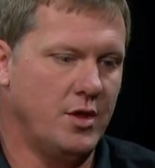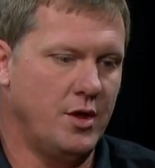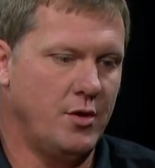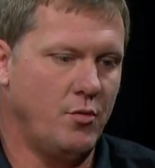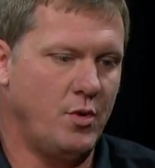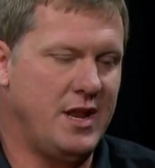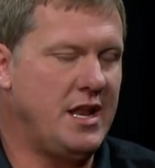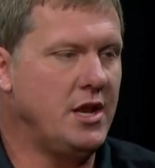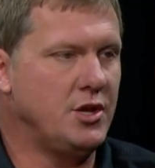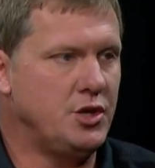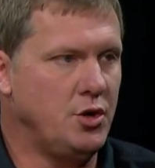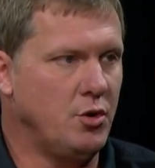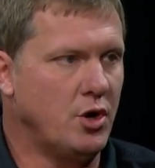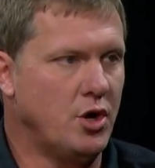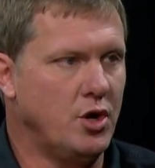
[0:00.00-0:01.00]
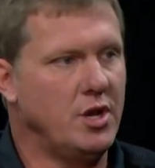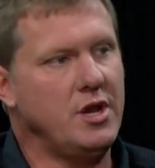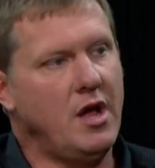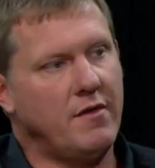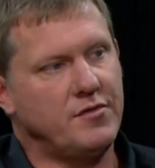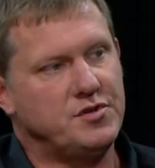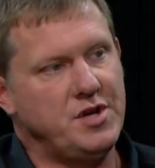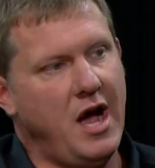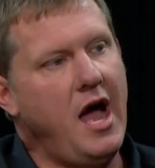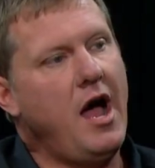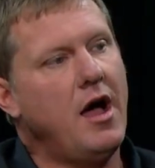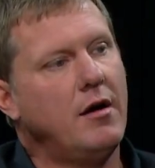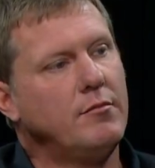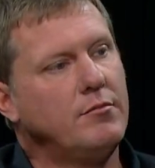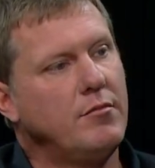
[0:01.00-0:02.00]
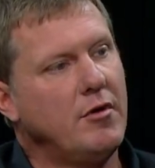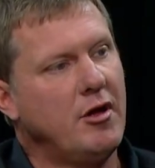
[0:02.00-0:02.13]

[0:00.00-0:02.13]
we didn't do a good enough job